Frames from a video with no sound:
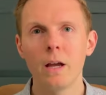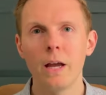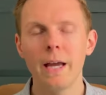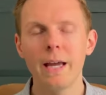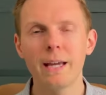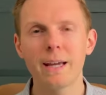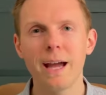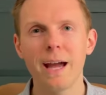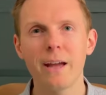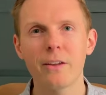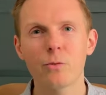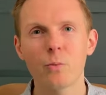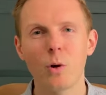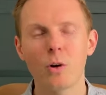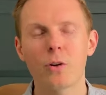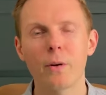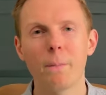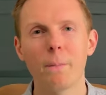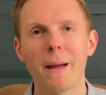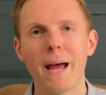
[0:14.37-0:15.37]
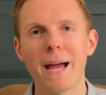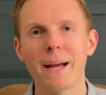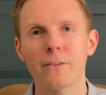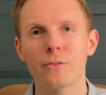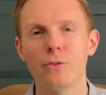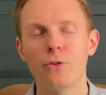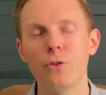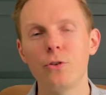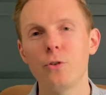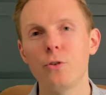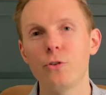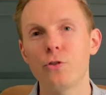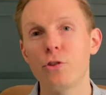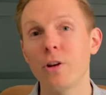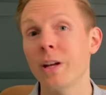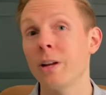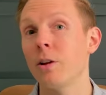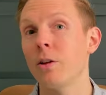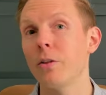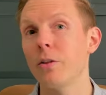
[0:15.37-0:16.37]
Hey guys, welcome back to the
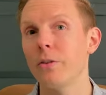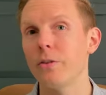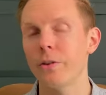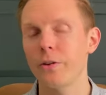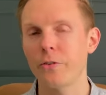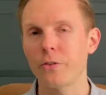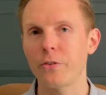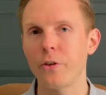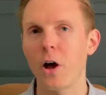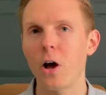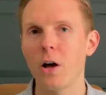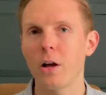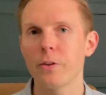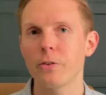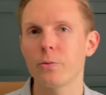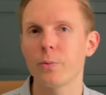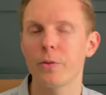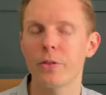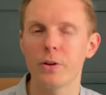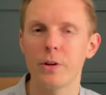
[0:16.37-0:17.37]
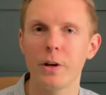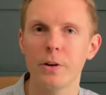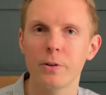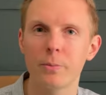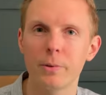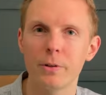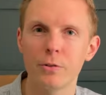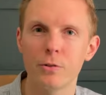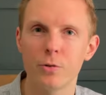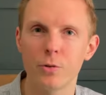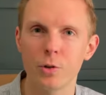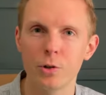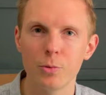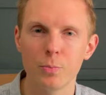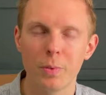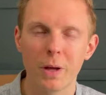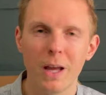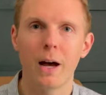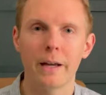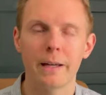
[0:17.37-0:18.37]
channel. This is Hans with the Gunderman
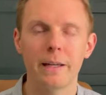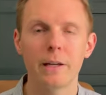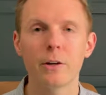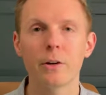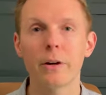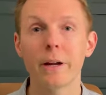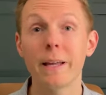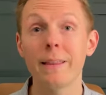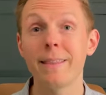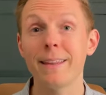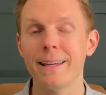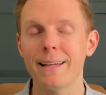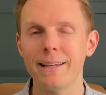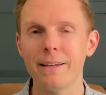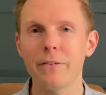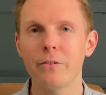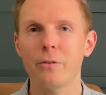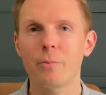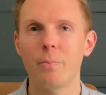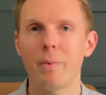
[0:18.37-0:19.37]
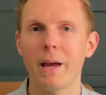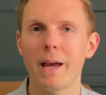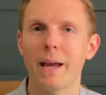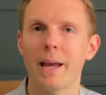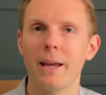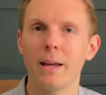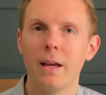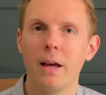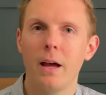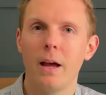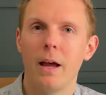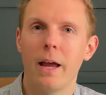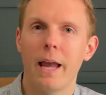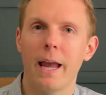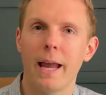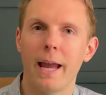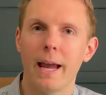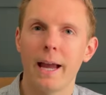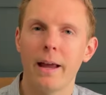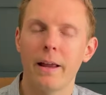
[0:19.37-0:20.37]
Group here in the East Bay,
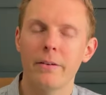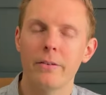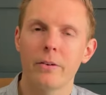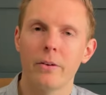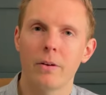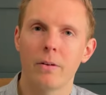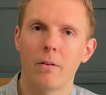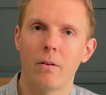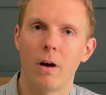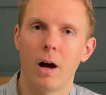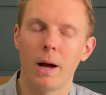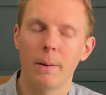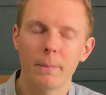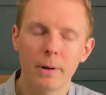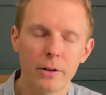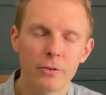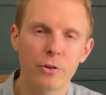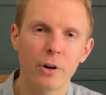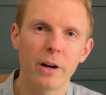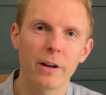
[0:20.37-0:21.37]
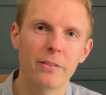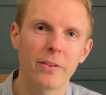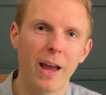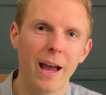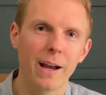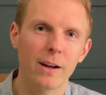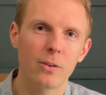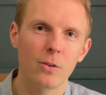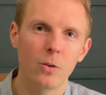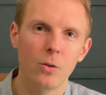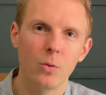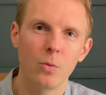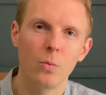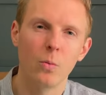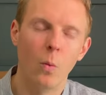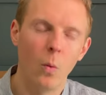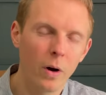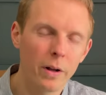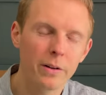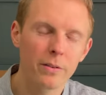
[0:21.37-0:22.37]
and I'm gonna try to tackle
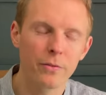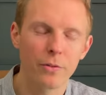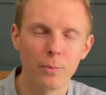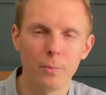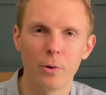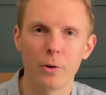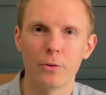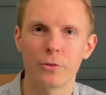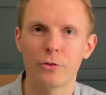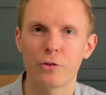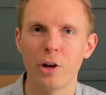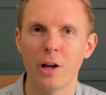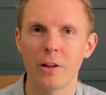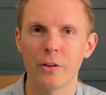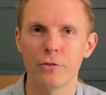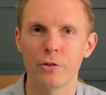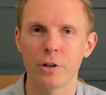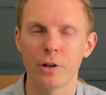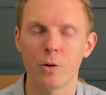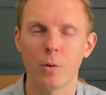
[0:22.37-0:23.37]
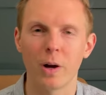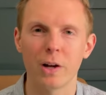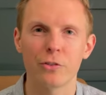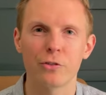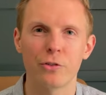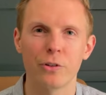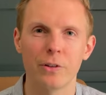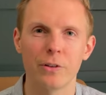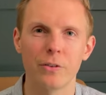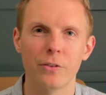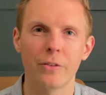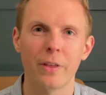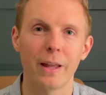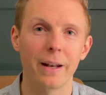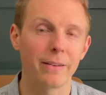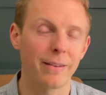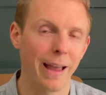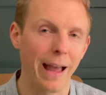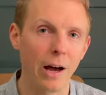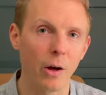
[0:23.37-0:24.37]
one of the most challenging questions
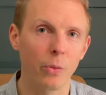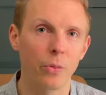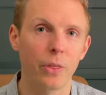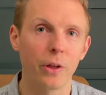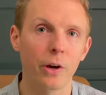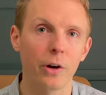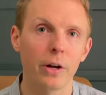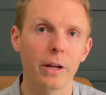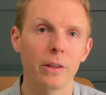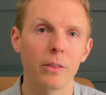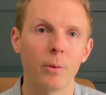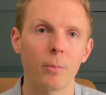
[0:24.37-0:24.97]
that's out there in the